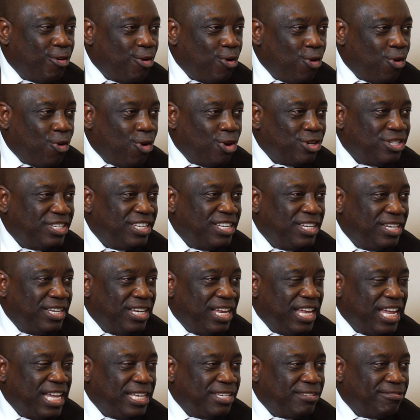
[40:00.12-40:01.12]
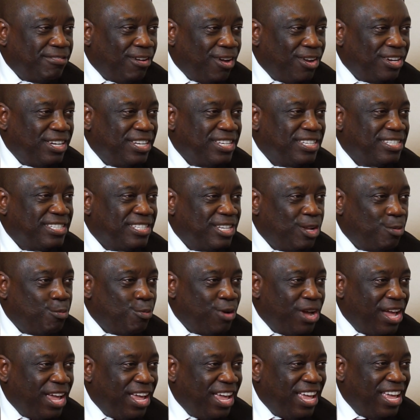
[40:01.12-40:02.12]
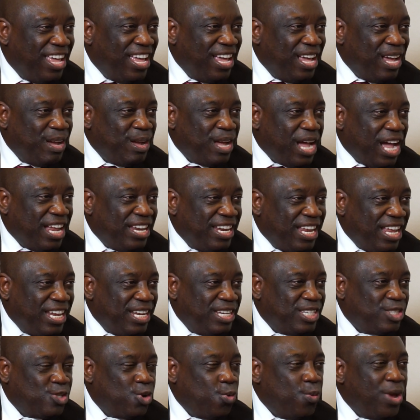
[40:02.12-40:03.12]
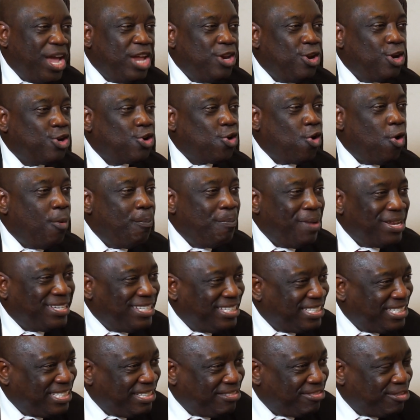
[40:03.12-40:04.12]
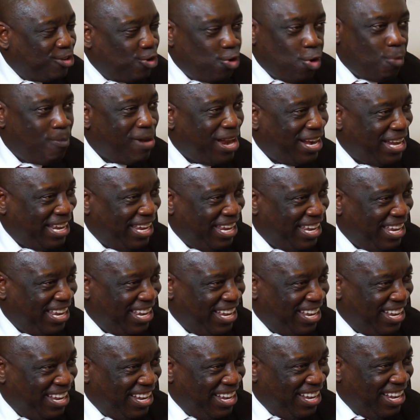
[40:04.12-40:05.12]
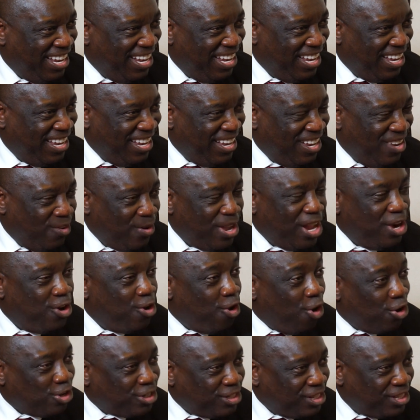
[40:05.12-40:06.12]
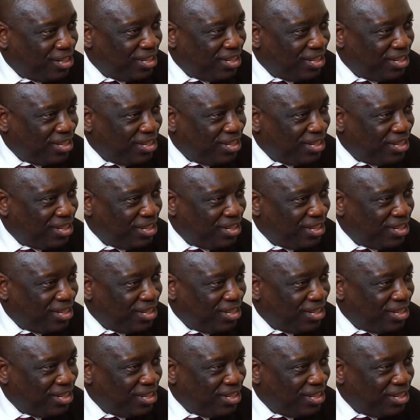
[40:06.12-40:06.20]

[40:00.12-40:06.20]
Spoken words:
raw cotton is found somewhere, and then so we are not competitive globally. We are not.